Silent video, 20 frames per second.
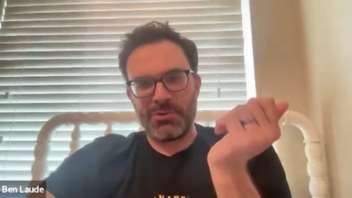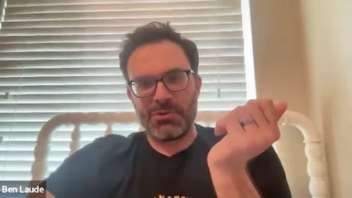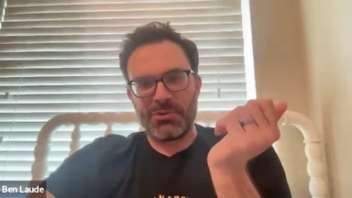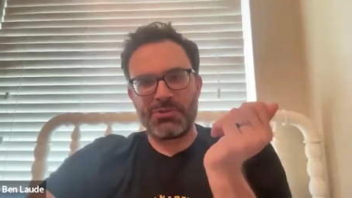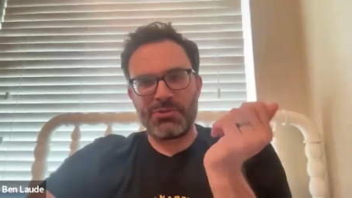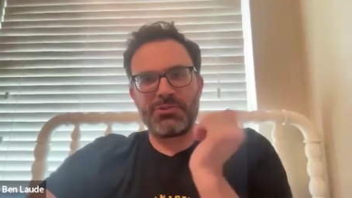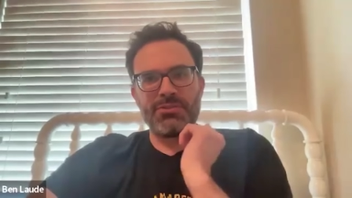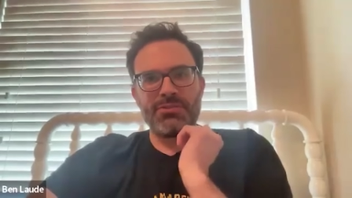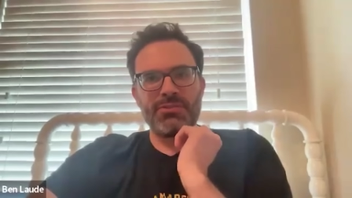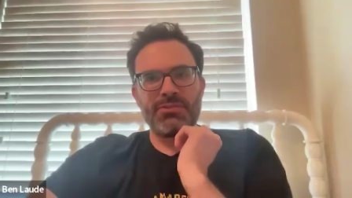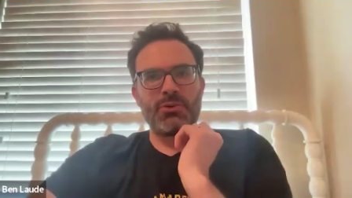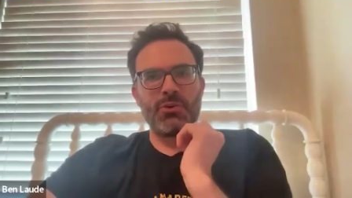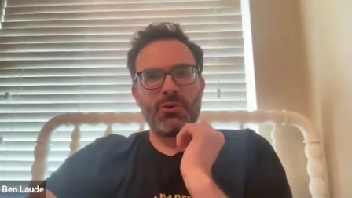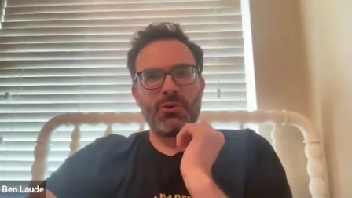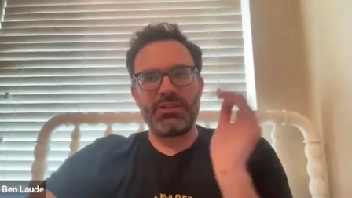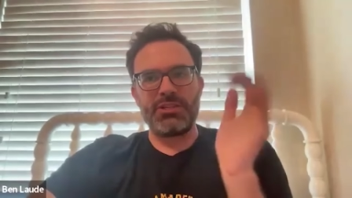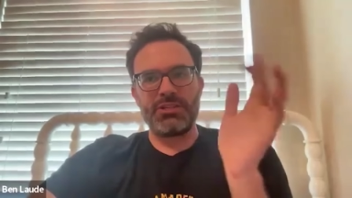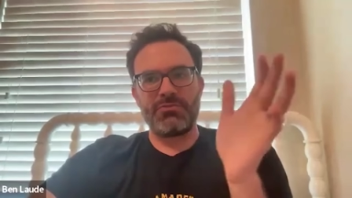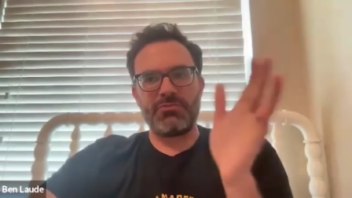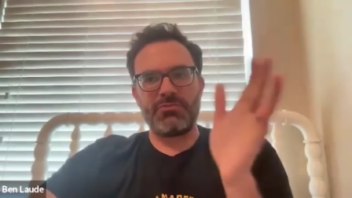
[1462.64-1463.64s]
he was
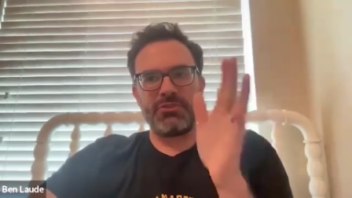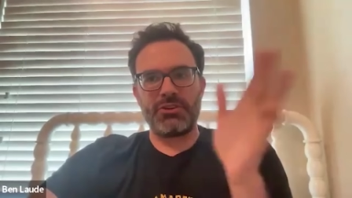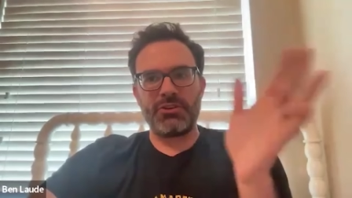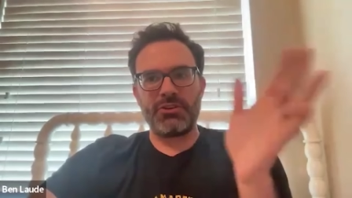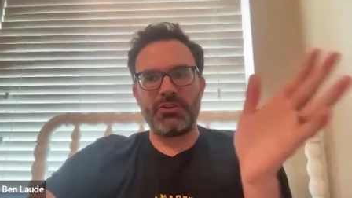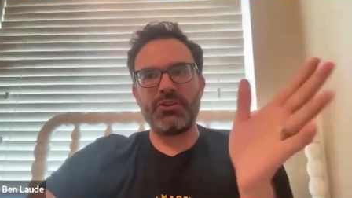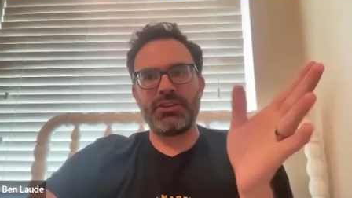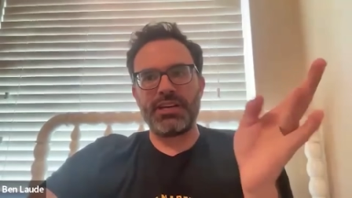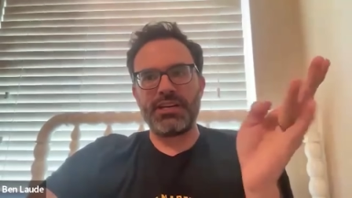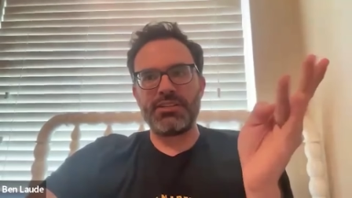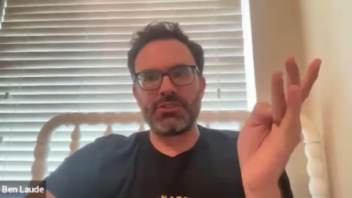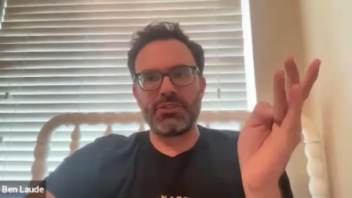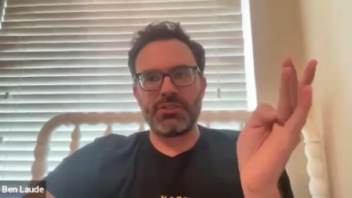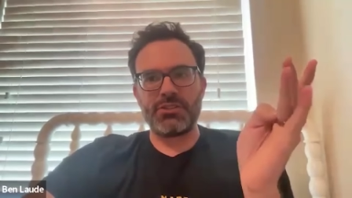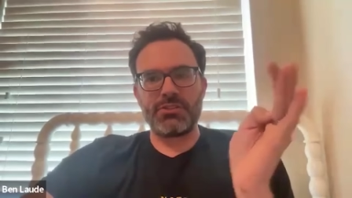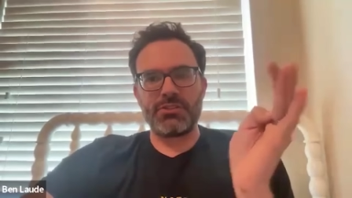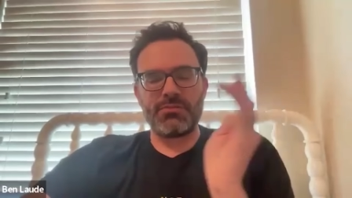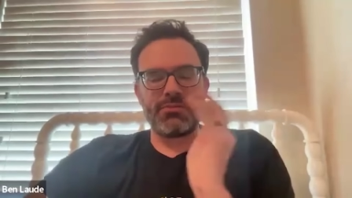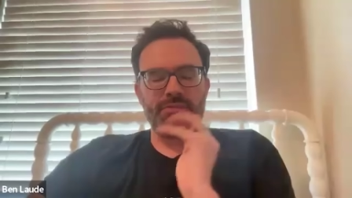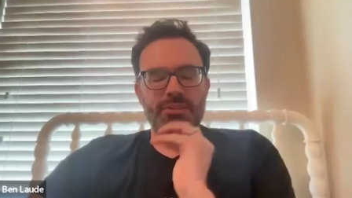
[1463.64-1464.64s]
quite difficult as
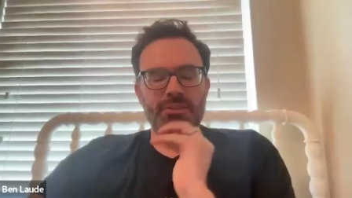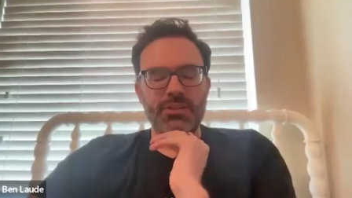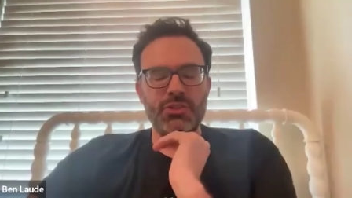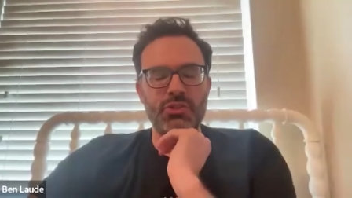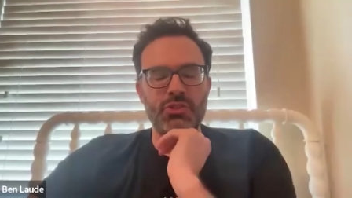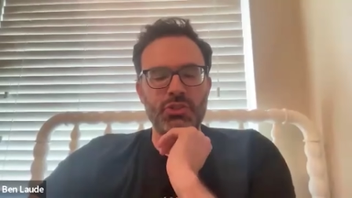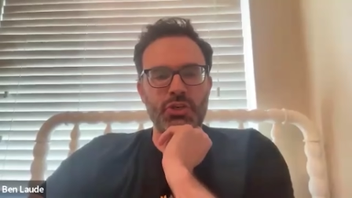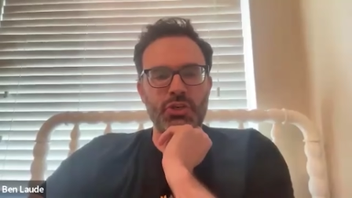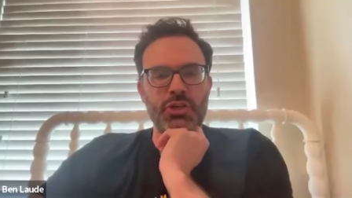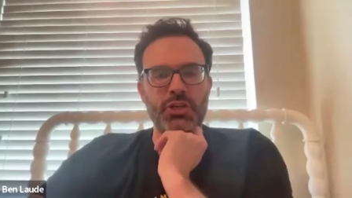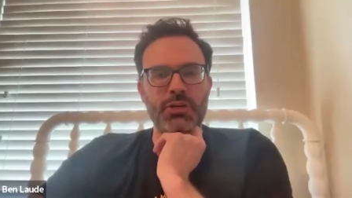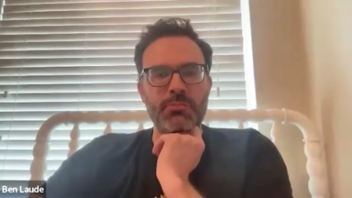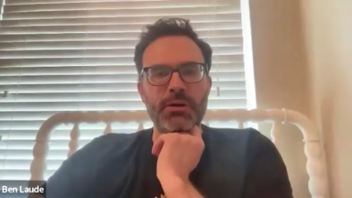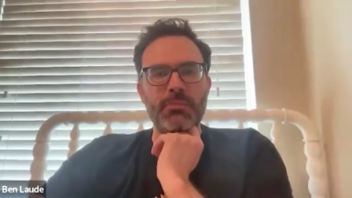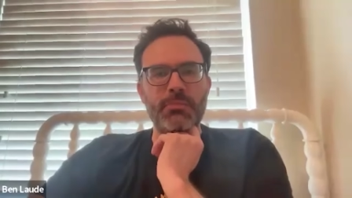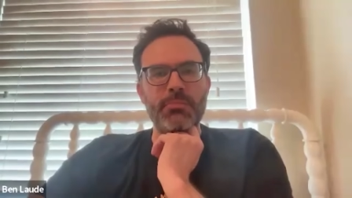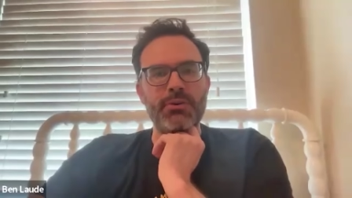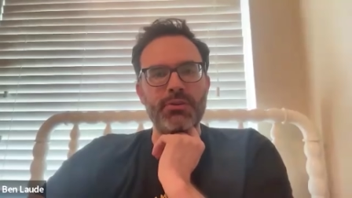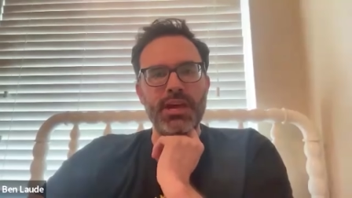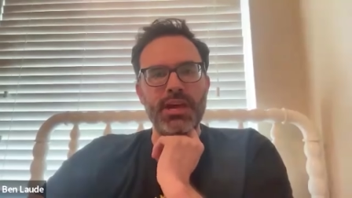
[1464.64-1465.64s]
a jury
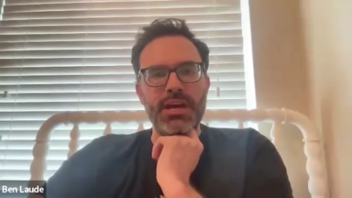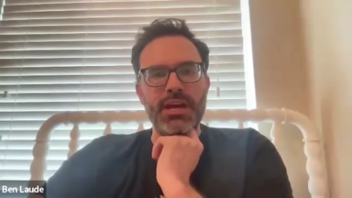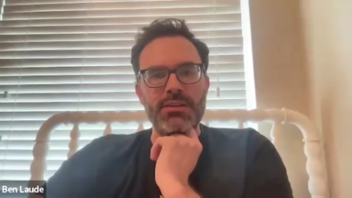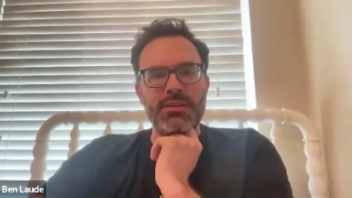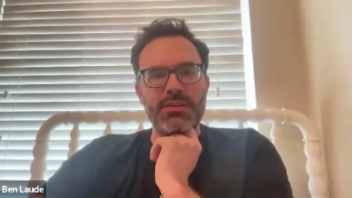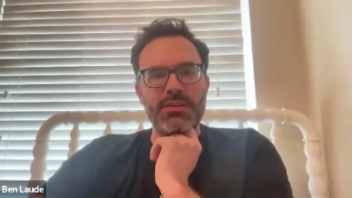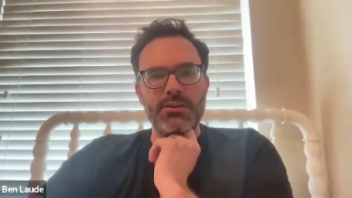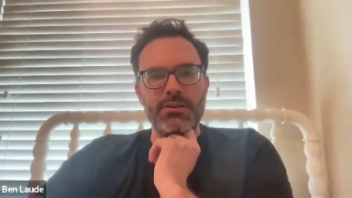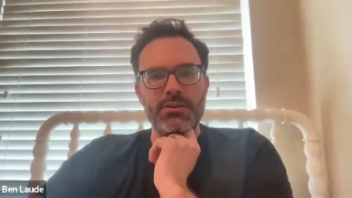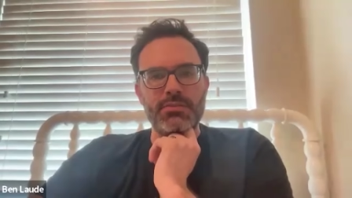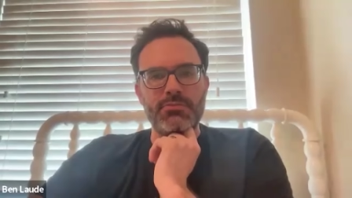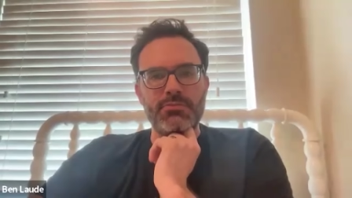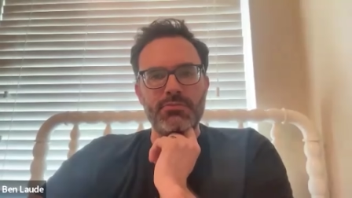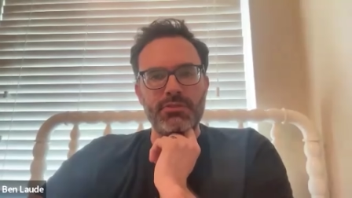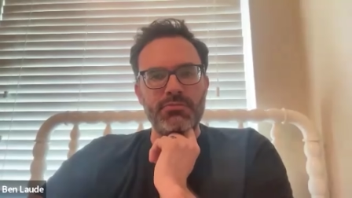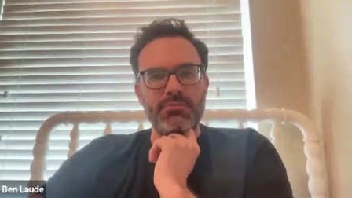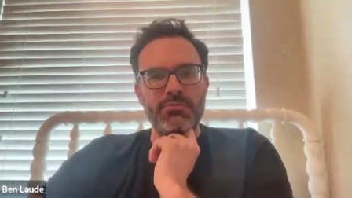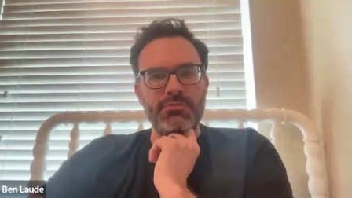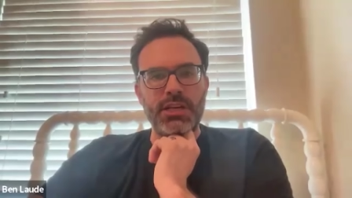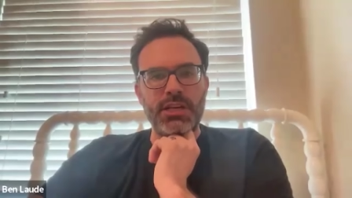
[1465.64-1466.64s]
member that year in
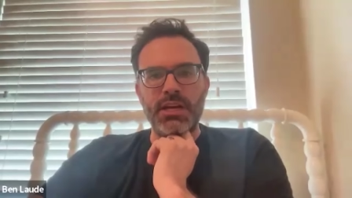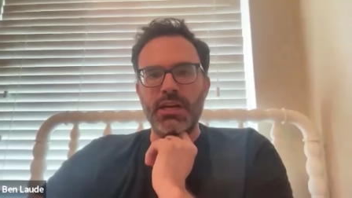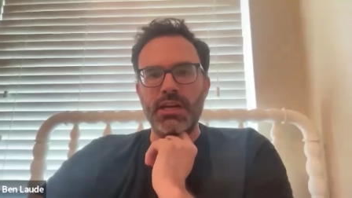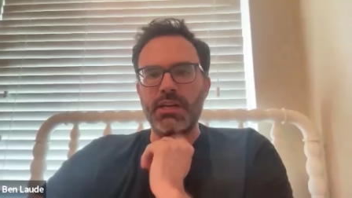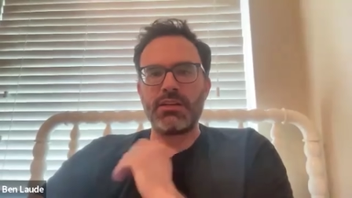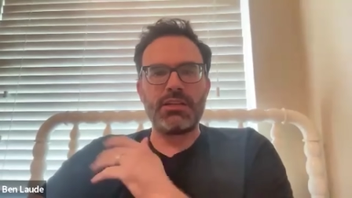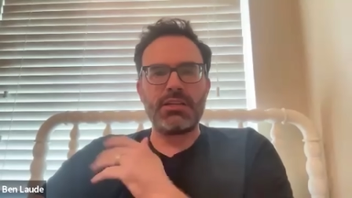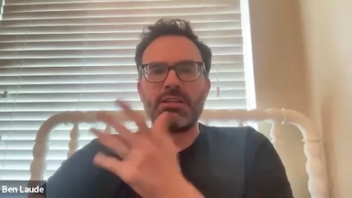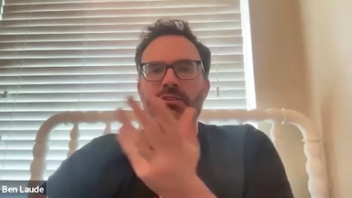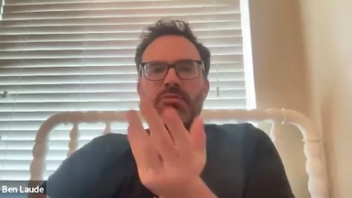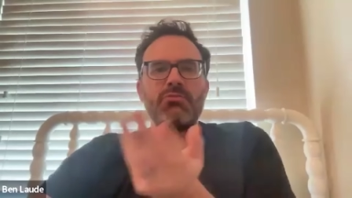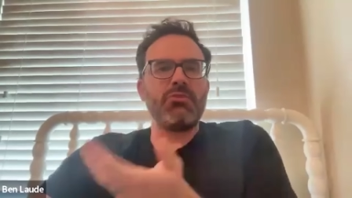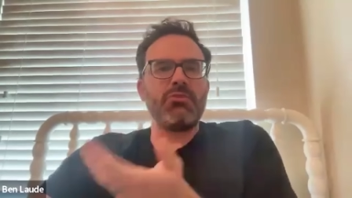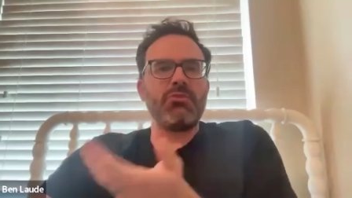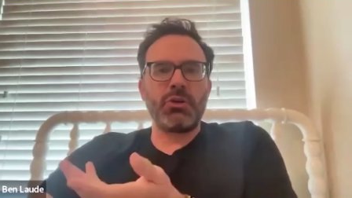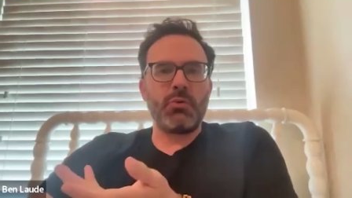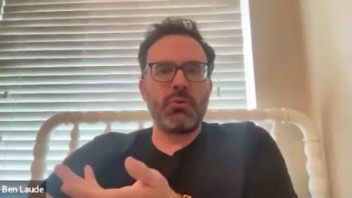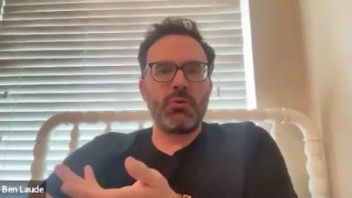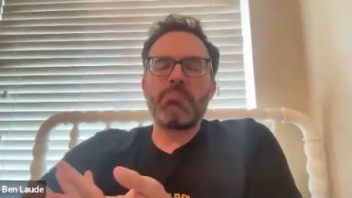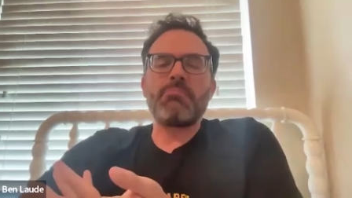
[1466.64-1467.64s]
58. He didn't
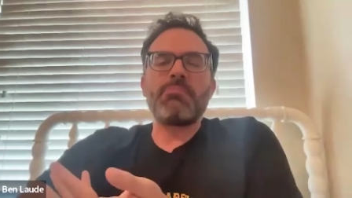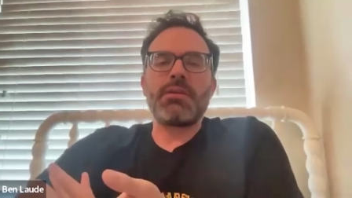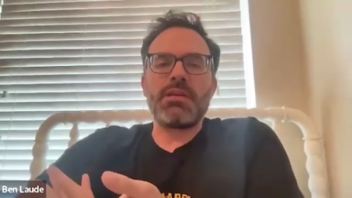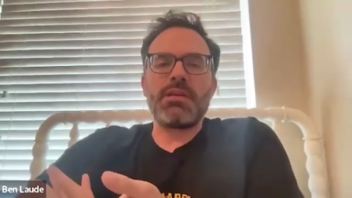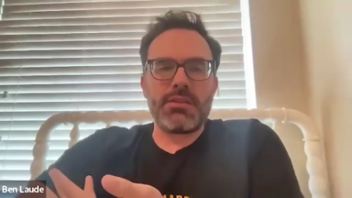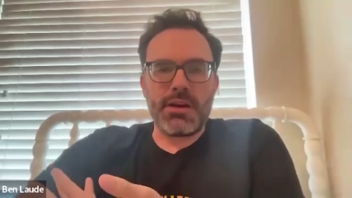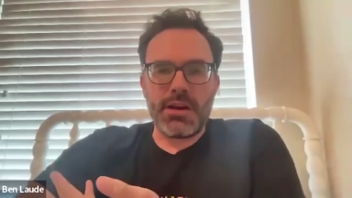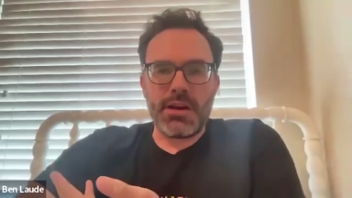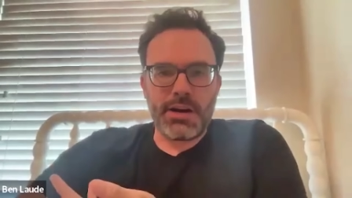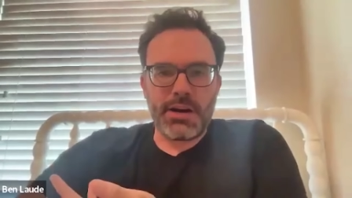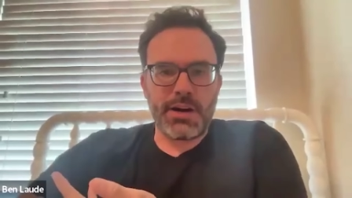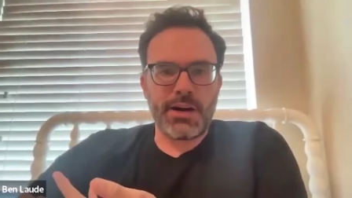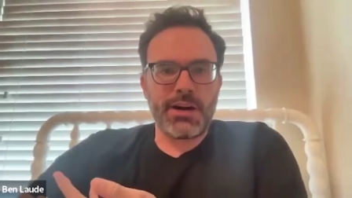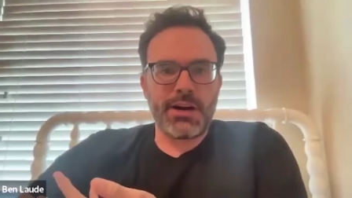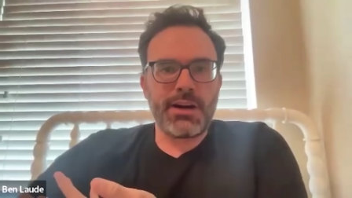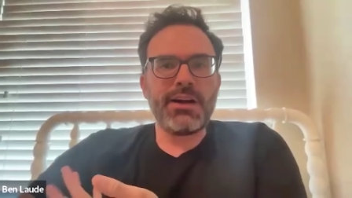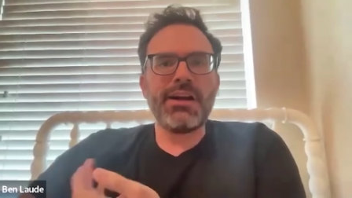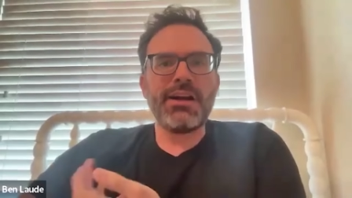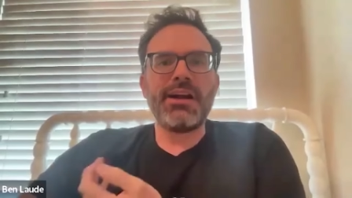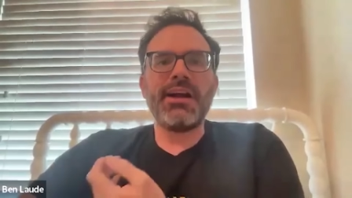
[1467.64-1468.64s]
really want to be
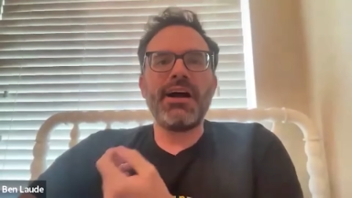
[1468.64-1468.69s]
there.